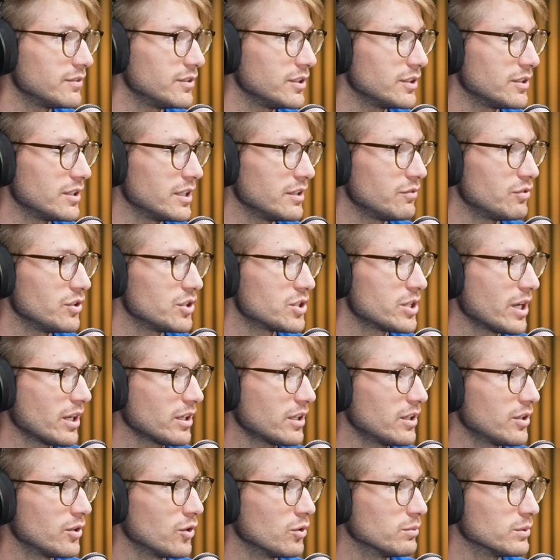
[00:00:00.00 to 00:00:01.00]
If you if you
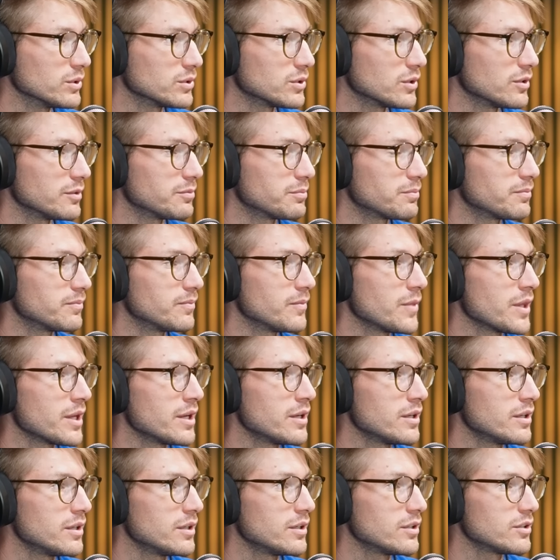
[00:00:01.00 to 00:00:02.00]
chuck your normal sort of
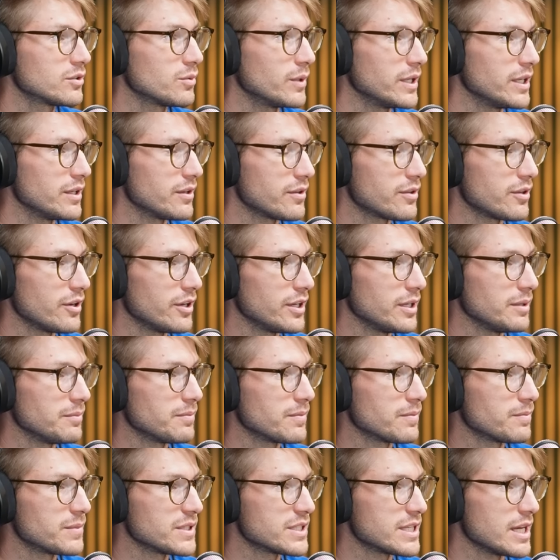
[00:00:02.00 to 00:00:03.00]
twenty to
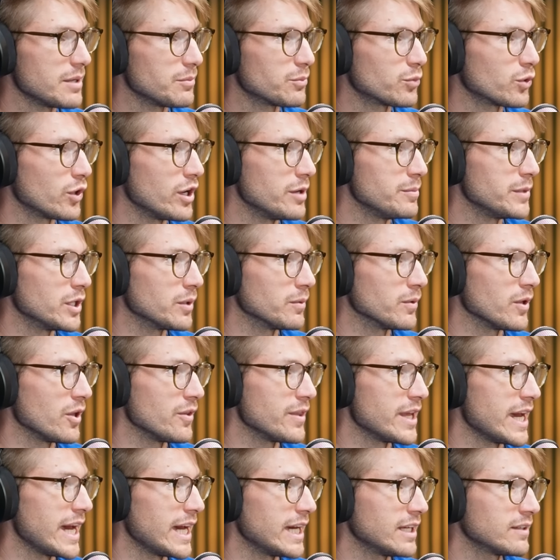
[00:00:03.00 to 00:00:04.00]
thirty percent premium
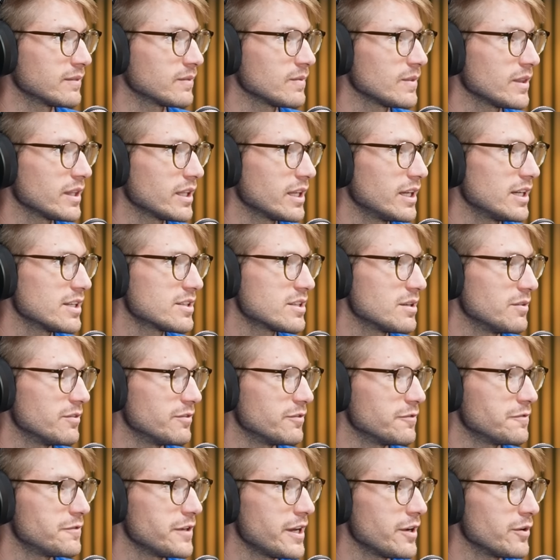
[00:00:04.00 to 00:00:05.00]
on that, that's
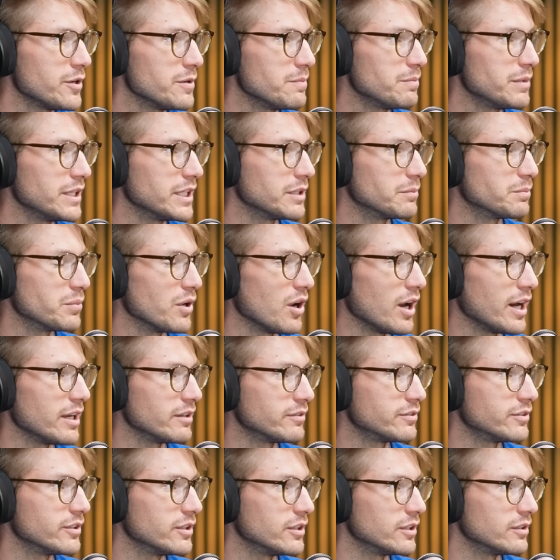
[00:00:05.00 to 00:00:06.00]
a very big
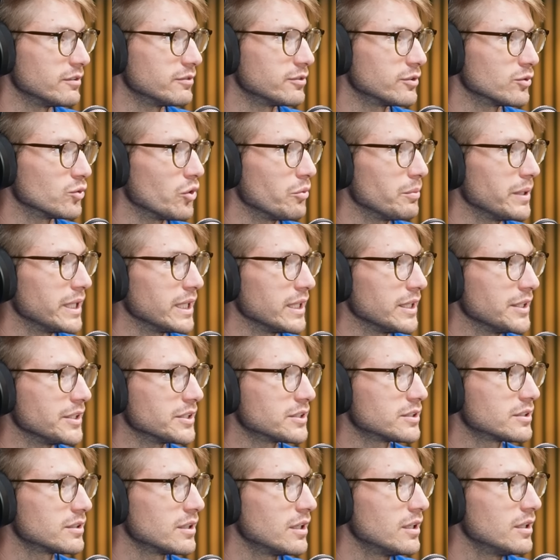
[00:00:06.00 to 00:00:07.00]
bite for for
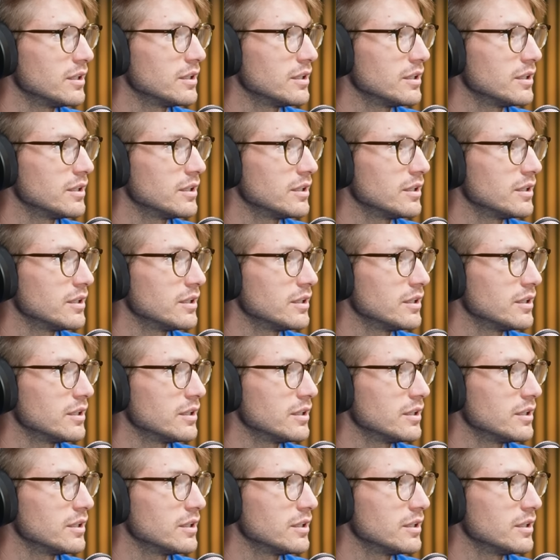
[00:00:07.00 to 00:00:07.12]
Ramelius